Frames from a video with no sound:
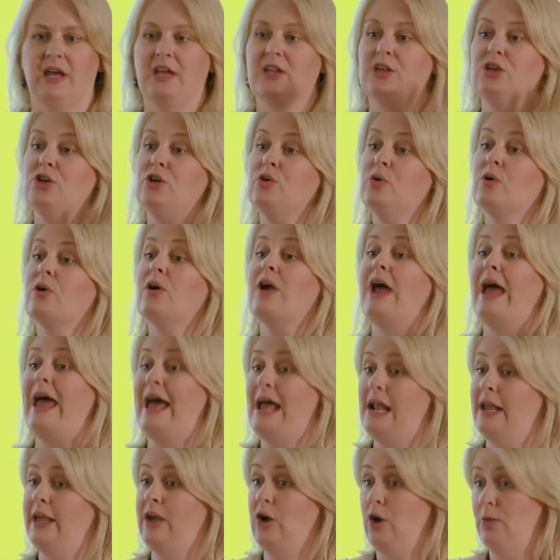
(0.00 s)
And you are a
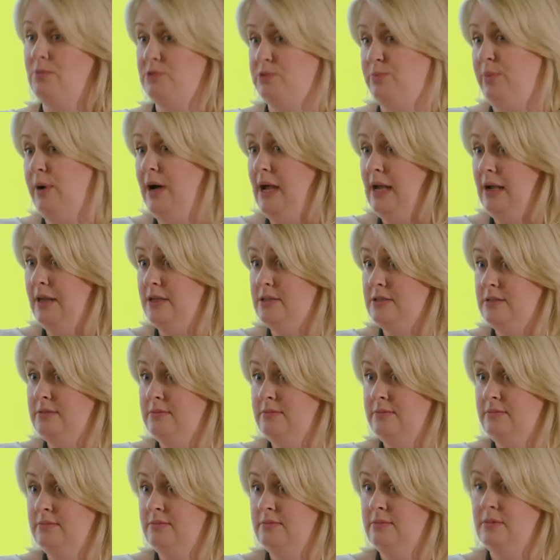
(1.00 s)
helicopter pilot.
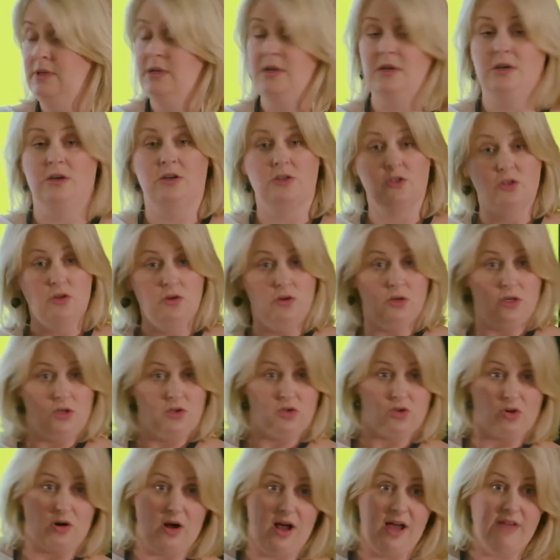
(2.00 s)
So you can
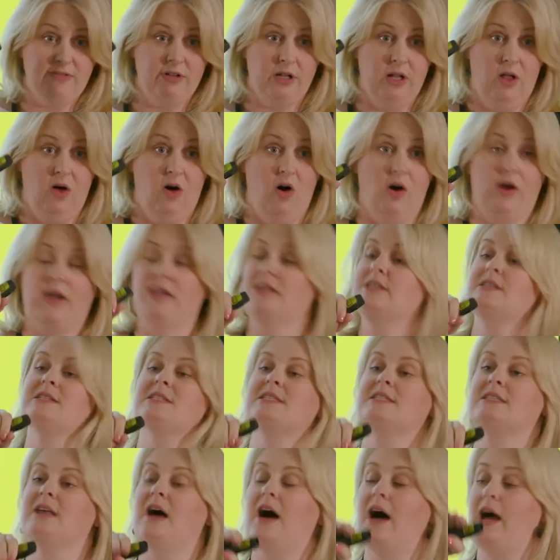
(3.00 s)
drive along and
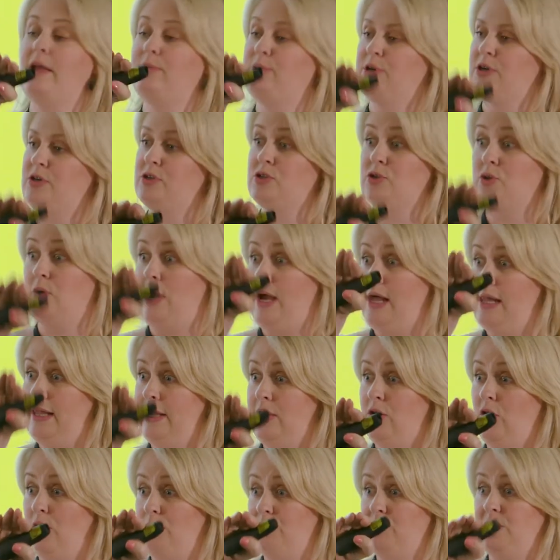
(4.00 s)
decide, because your
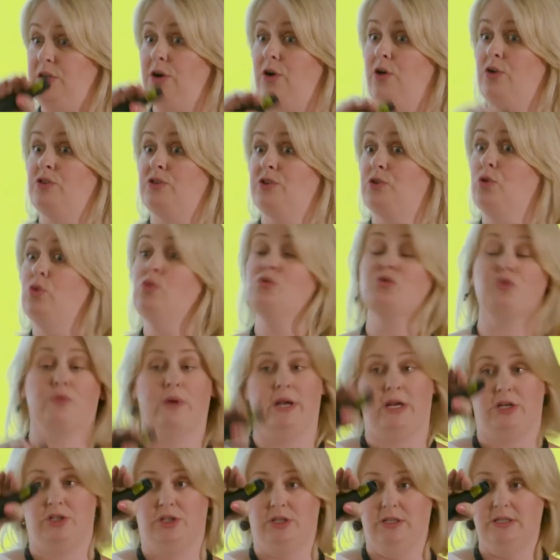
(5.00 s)
helicopter goes in all
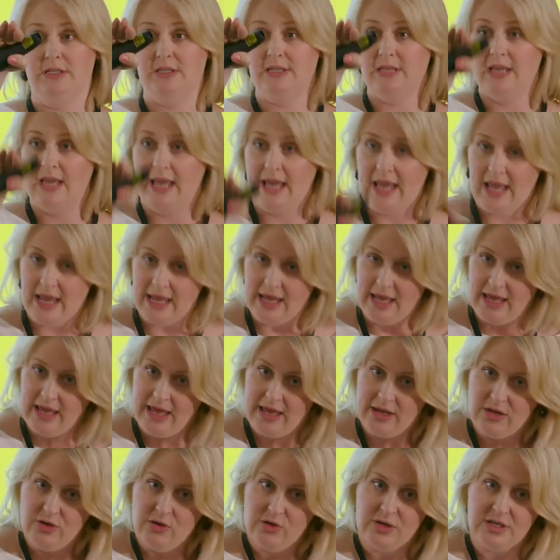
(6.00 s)
directions,
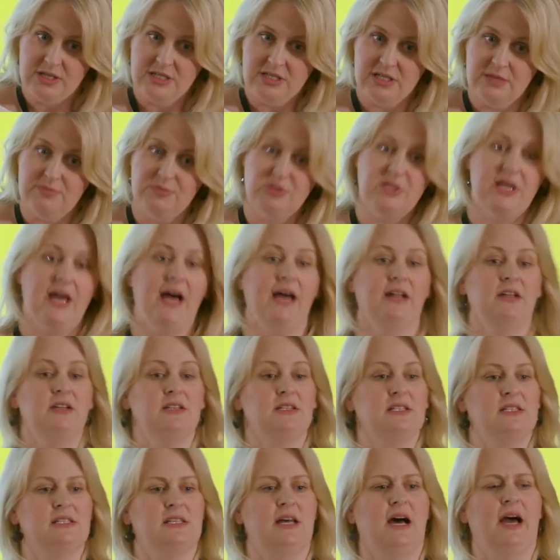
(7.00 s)
you can dip down and
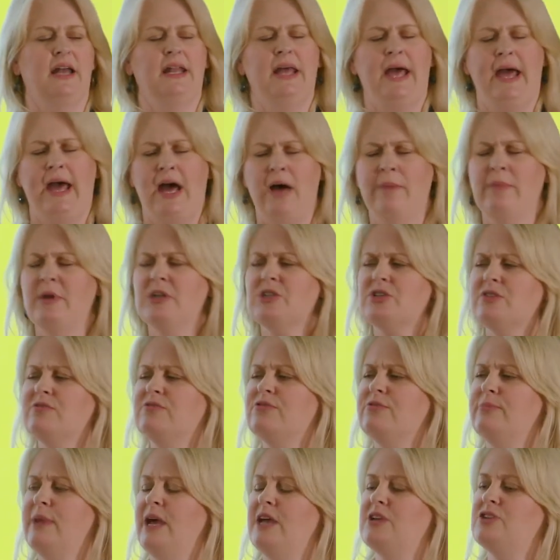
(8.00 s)
decide how much
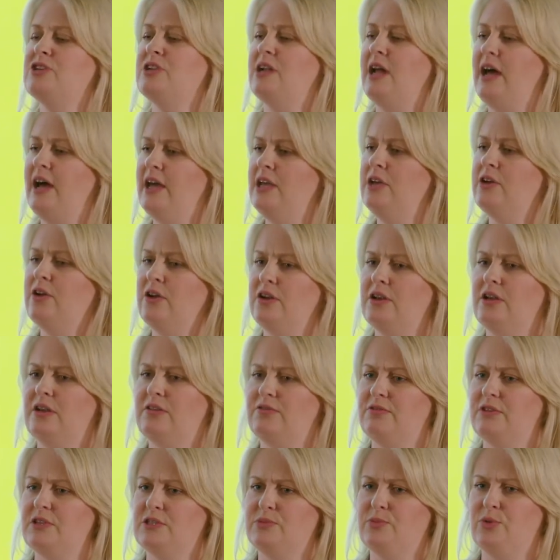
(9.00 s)
information are you going to
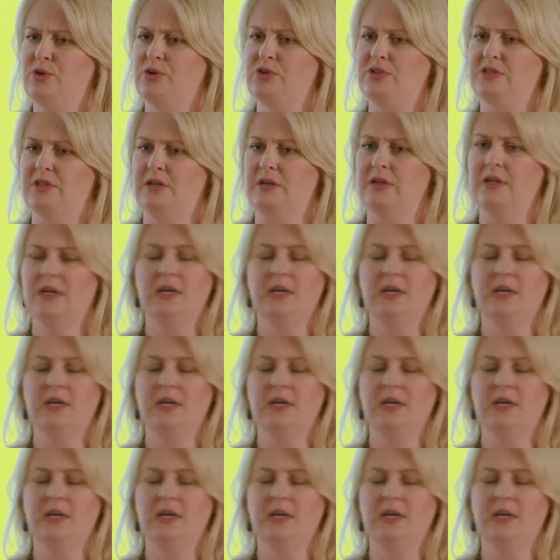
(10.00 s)
give this person.